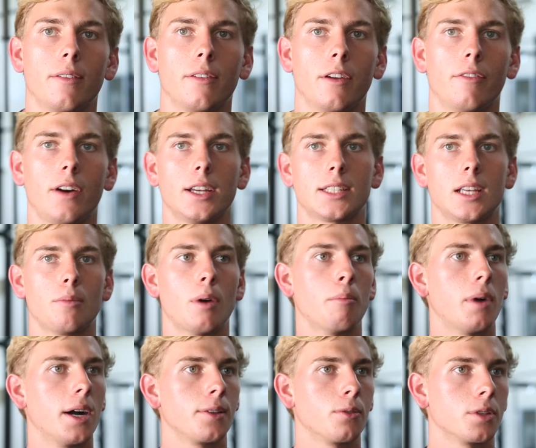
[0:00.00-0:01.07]
if, if I set my
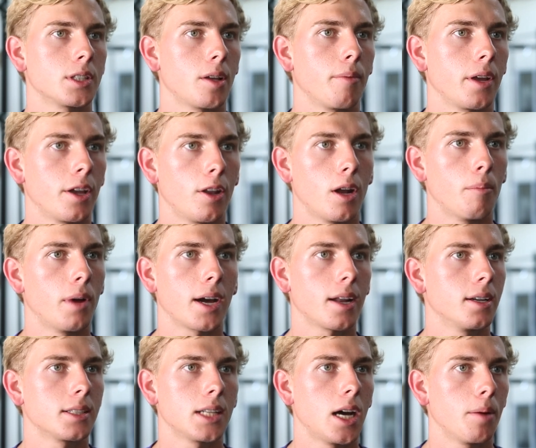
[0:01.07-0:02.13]
mind towards something, you know, I'm not
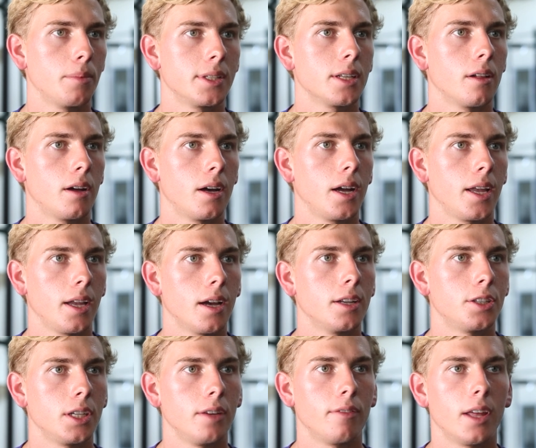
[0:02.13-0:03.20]
going to stop until I
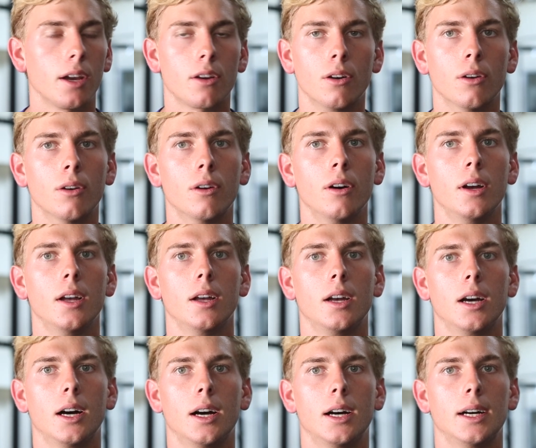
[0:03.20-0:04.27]
achieve that goal.
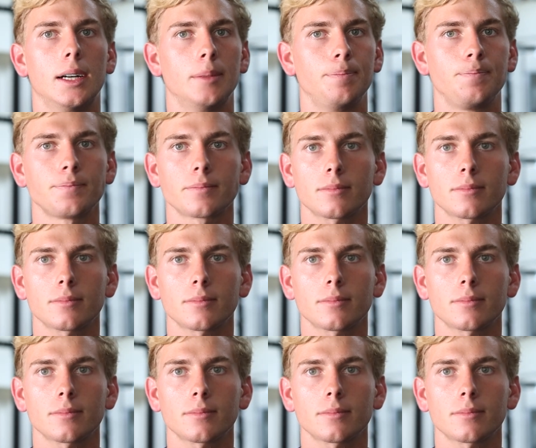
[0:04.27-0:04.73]
Um,